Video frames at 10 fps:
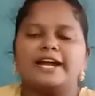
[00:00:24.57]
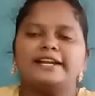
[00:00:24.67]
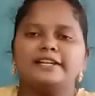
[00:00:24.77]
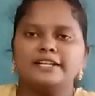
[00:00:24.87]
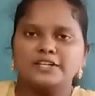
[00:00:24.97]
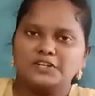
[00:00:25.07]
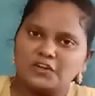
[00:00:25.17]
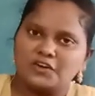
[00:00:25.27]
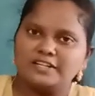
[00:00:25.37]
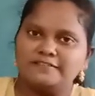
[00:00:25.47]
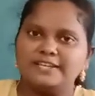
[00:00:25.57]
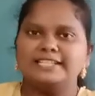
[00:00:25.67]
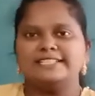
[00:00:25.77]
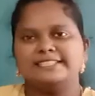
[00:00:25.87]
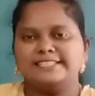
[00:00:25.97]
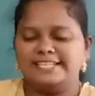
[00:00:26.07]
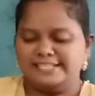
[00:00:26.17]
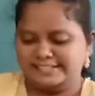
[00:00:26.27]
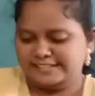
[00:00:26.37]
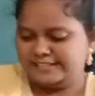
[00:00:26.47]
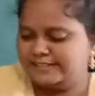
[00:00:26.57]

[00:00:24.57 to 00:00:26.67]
and non-living things.